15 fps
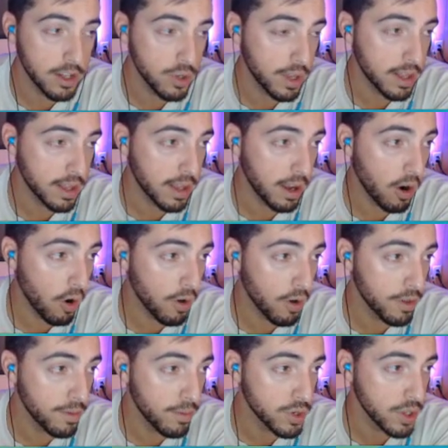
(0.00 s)
do think they
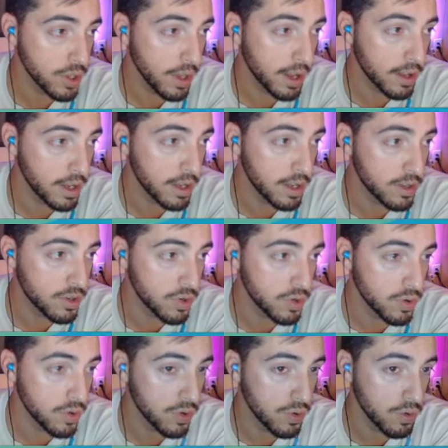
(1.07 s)
are the most likely
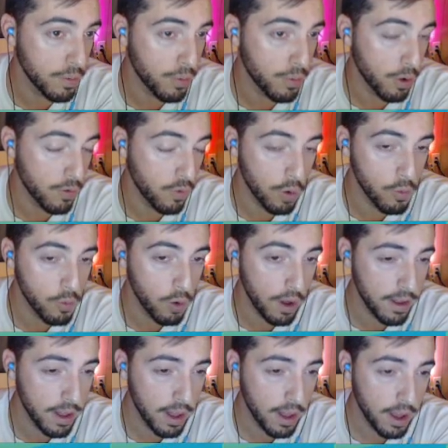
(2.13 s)
to perform
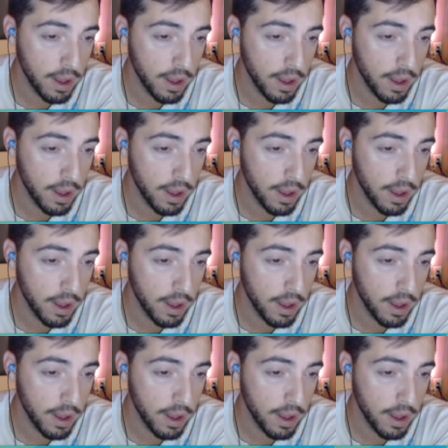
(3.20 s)
well,